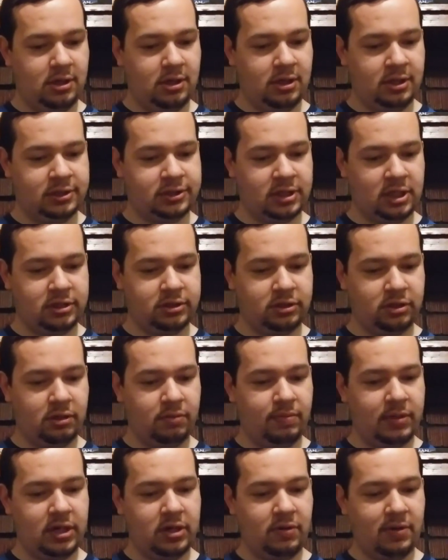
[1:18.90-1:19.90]
essential
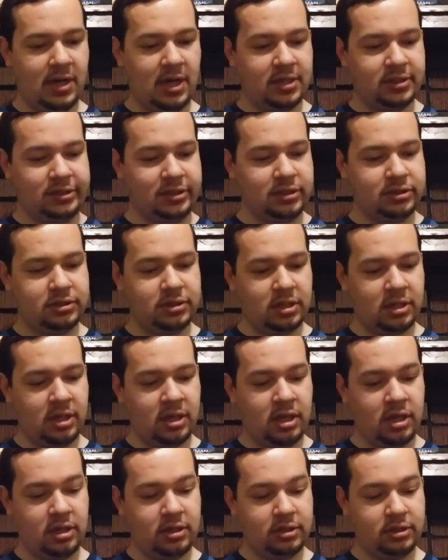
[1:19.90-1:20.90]
amino acids,
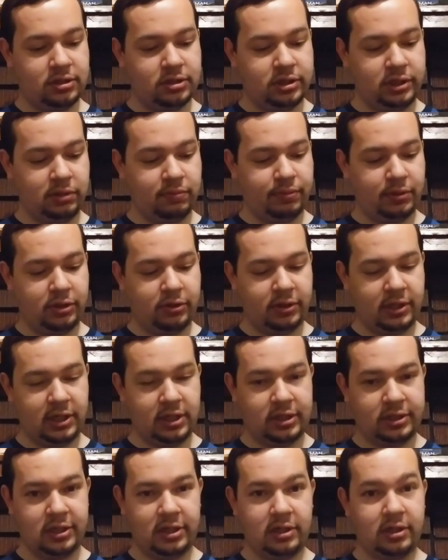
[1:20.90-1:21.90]
and super
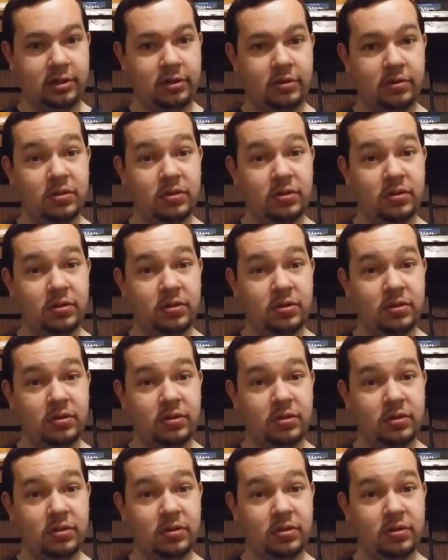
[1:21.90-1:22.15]
creatine.